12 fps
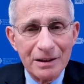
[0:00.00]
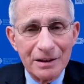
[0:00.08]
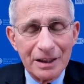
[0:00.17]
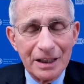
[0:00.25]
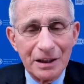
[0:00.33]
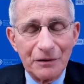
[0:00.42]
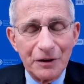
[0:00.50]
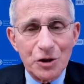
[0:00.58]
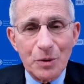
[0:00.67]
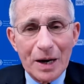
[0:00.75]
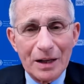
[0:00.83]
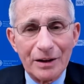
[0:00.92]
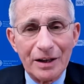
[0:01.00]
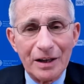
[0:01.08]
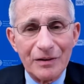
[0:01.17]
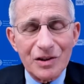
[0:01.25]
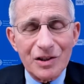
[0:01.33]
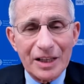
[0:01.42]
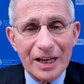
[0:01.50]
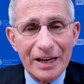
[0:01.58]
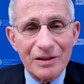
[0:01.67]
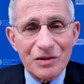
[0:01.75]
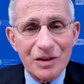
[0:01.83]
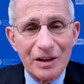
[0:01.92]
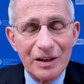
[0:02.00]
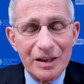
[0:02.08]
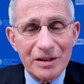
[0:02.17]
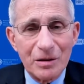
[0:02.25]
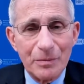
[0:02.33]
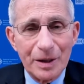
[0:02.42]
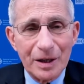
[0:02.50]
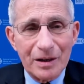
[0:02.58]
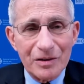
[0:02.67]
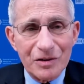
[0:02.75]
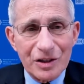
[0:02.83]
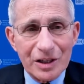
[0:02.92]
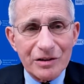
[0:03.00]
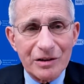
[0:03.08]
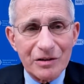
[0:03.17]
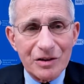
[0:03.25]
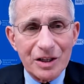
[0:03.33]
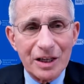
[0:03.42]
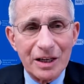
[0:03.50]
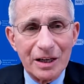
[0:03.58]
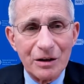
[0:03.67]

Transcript: the individuality of the states, there needs to be a consistency